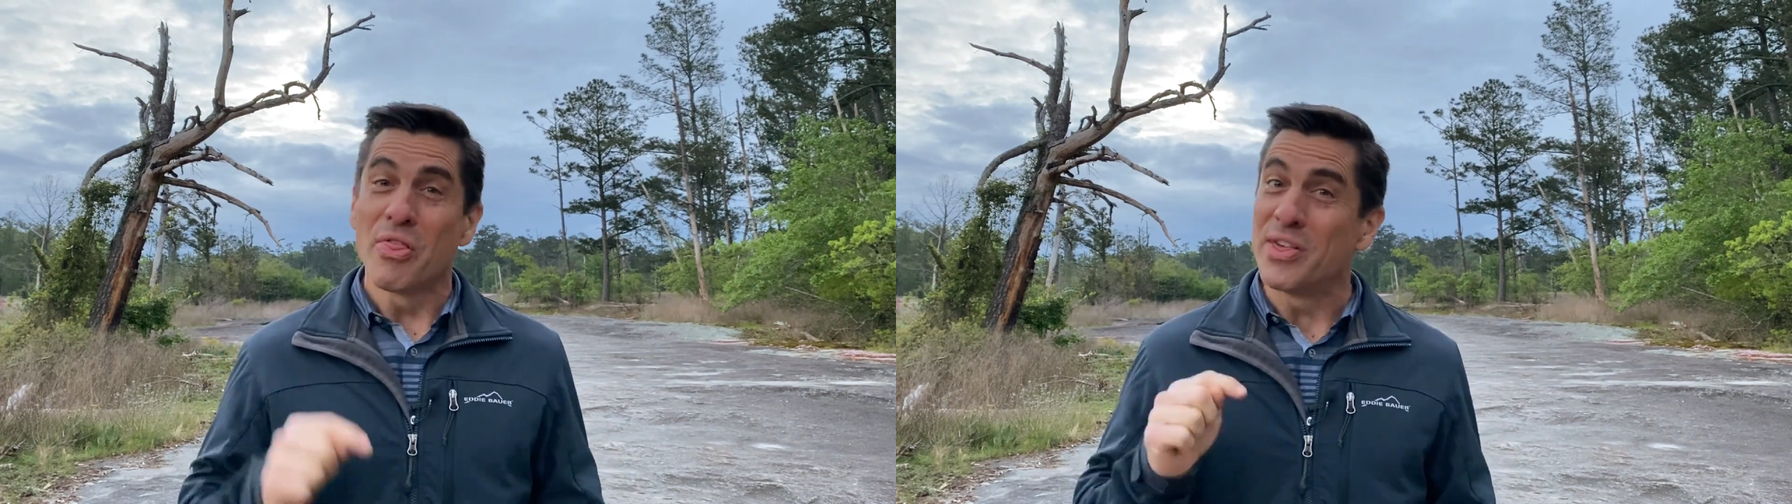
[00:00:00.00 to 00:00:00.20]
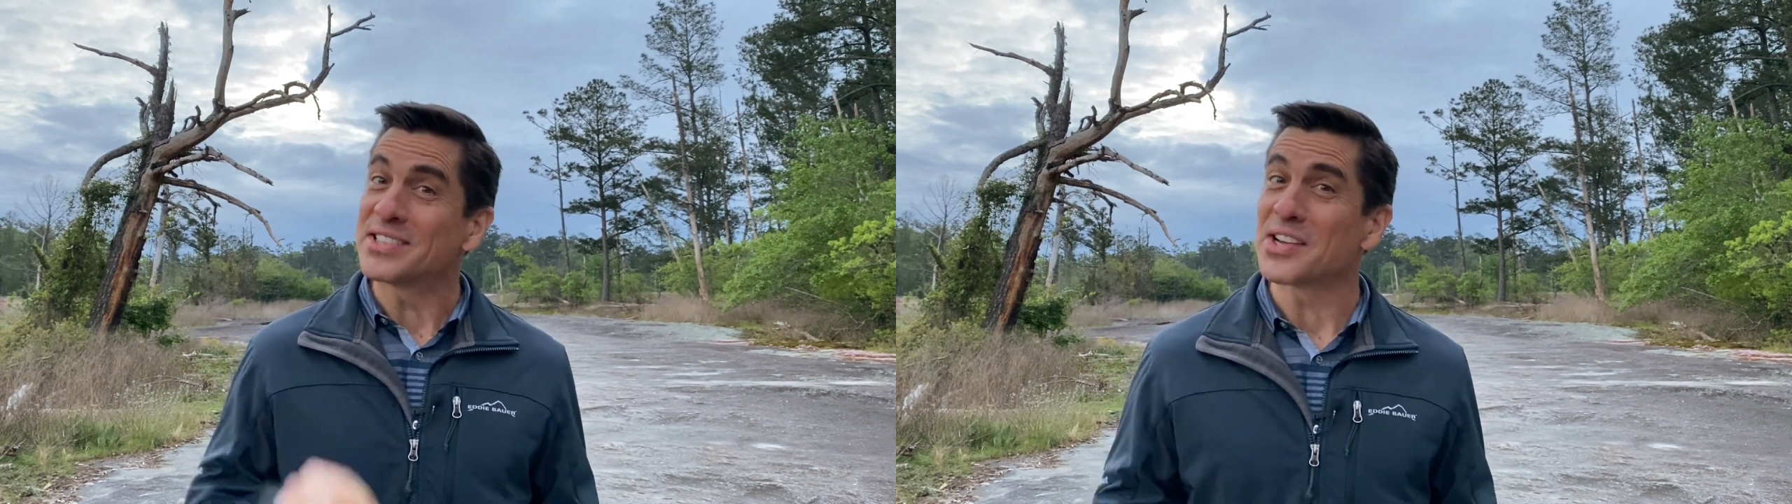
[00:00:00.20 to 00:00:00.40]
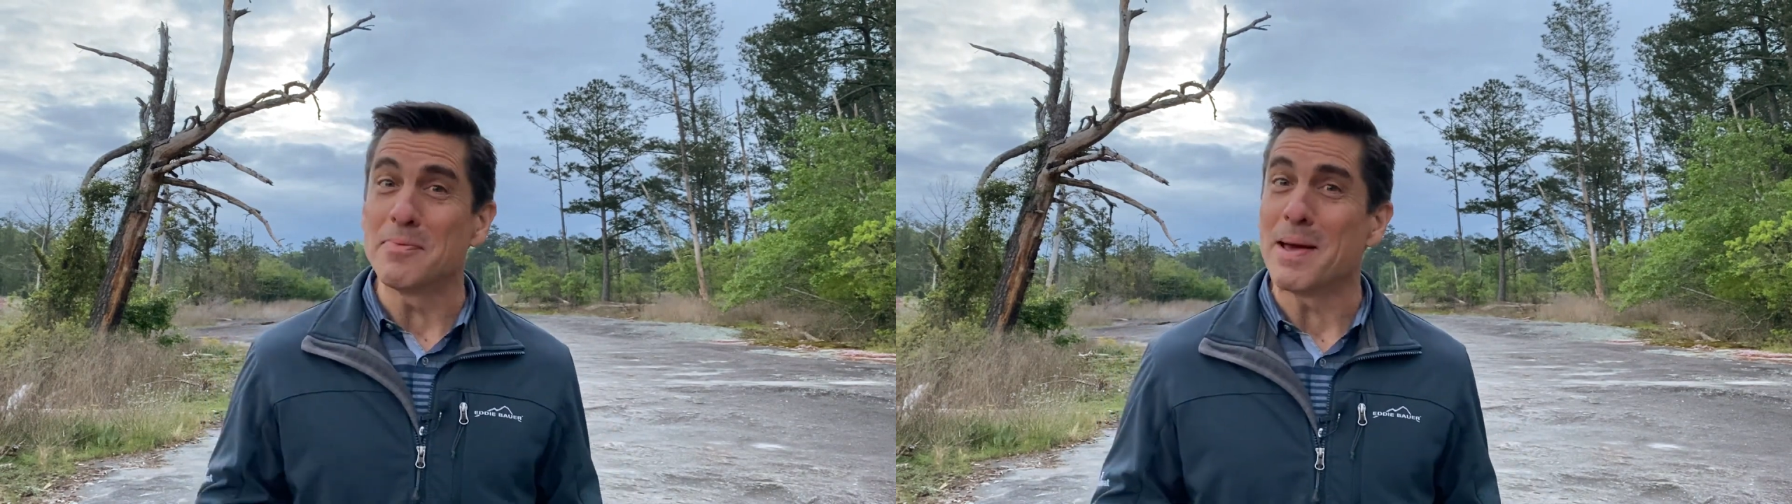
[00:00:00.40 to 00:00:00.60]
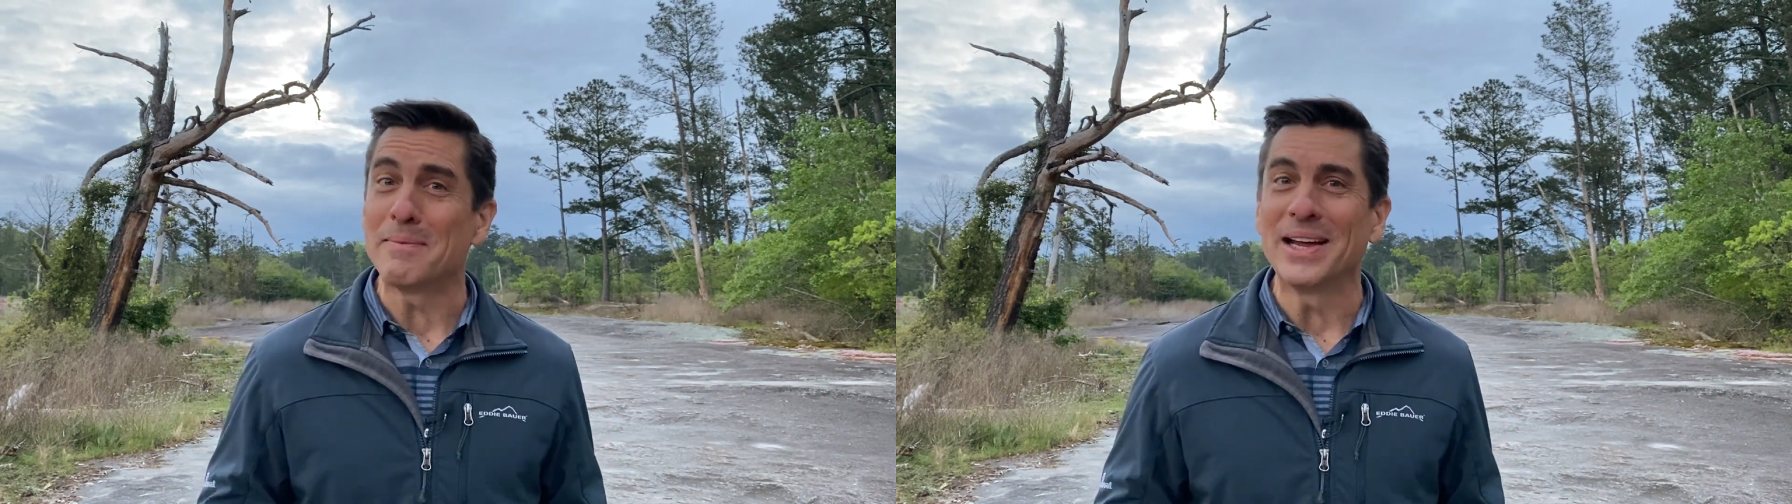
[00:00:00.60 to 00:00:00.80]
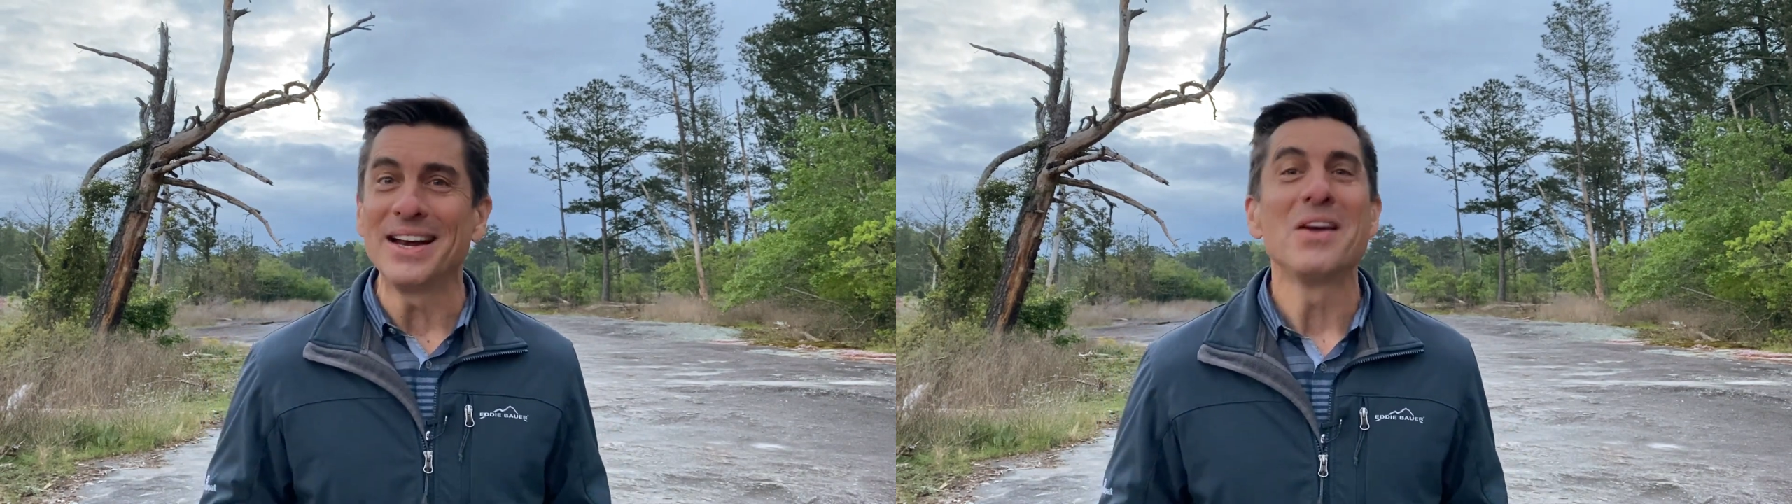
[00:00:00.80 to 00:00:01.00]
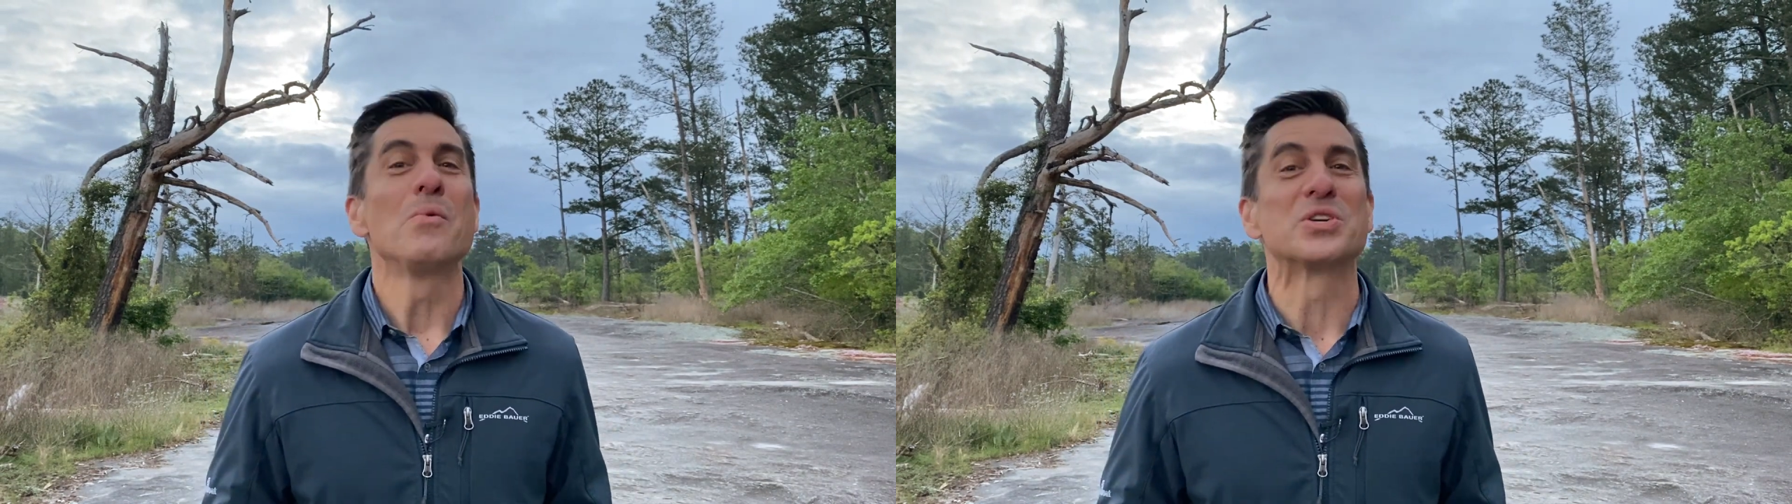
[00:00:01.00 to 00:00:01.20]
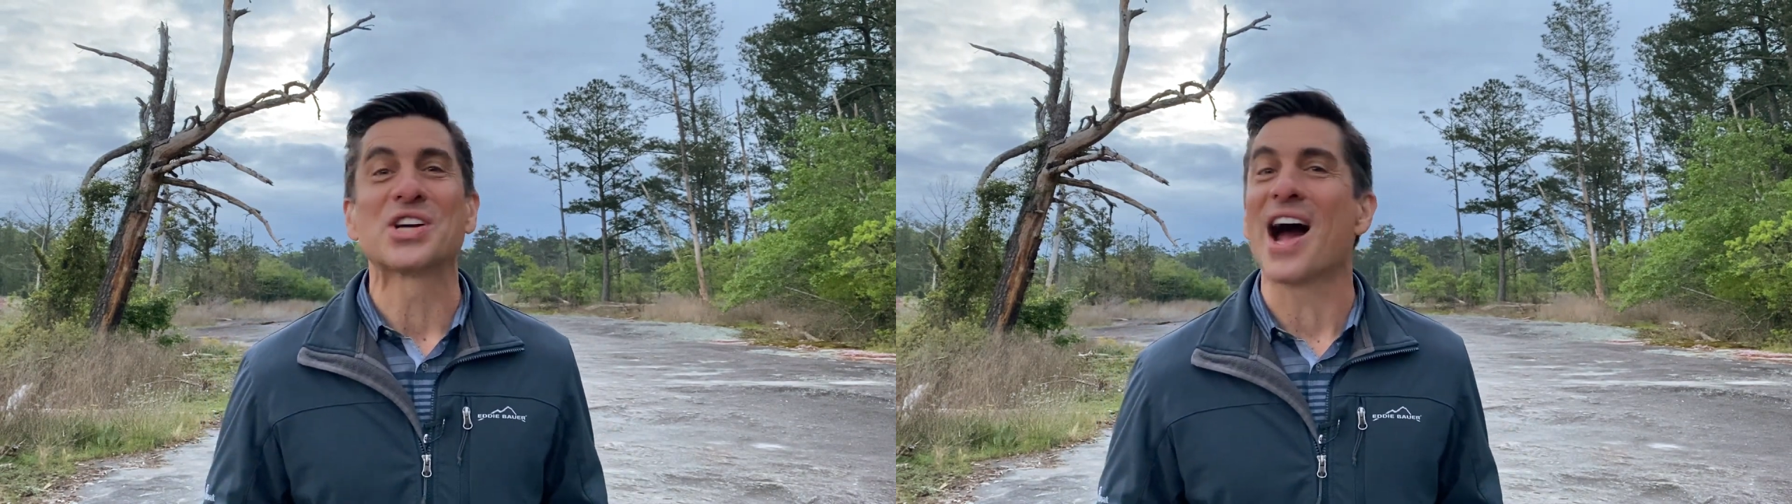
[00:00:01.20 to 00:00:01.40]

This commitment, which